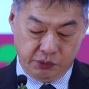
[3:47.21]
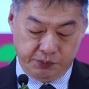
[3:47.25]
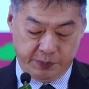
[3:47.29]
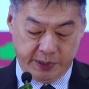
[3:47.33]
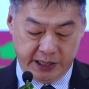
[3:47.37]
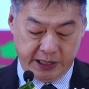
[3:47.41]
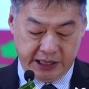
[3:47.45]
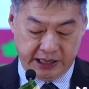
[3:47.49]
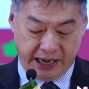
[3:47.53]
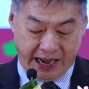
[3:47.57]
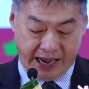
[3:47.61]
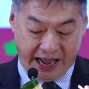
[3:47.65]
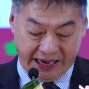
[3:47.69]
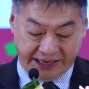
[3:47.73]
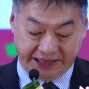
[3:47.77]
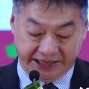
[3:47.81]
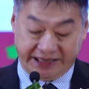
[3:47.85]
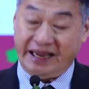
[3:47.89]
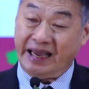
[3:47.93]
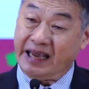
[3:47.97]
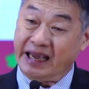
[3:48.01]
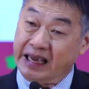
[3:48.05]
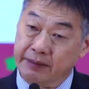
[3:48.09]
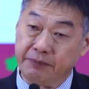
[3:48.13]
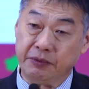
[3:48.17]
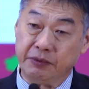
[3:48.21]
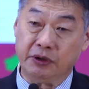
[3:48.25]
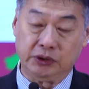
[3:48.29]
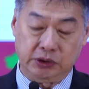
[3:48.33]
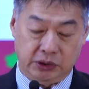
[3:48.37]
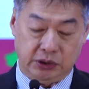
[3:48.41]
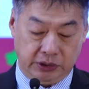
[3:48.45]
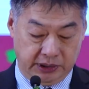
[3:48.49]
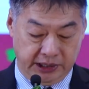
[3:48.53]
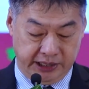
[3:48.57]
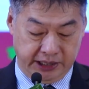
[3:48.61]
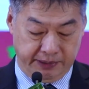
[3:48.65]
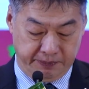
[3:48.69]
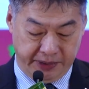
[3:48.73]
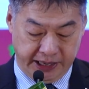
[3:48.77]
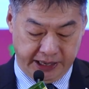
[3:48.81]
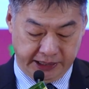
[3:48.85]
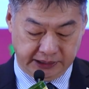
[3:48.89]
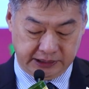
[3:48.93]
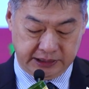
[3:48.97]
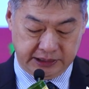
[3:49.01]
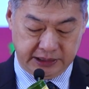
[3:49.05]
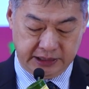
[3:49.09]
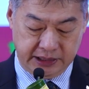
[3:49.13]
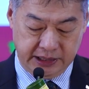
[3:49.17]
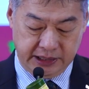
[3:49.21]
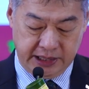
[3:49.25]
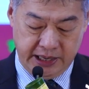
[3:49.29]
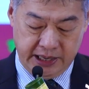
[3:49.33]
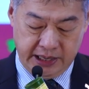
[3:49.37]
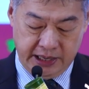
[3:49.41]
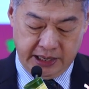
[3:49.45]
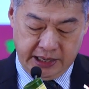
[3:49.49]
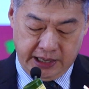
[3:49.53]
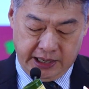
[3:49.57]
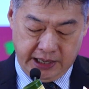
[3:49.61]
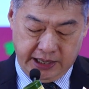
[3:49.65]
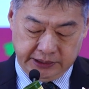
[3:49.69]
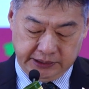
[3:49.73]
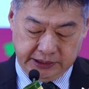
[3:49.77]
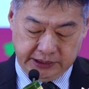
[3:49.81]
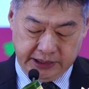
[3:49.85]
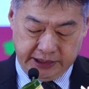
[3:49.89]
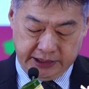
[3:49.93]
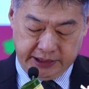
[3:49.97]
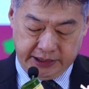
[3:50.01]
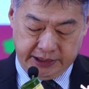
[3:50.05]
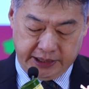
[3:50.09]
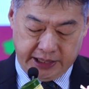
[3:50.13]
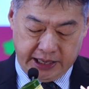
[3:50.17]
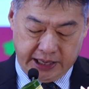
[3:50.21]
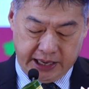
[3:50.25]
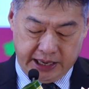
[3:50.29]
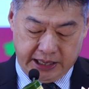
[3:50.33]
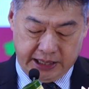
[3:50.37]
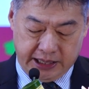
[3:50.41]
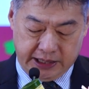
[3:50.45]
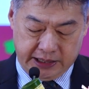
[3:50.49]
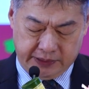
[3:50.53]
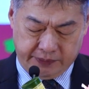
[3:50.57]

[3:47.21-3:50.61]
be unable to limit the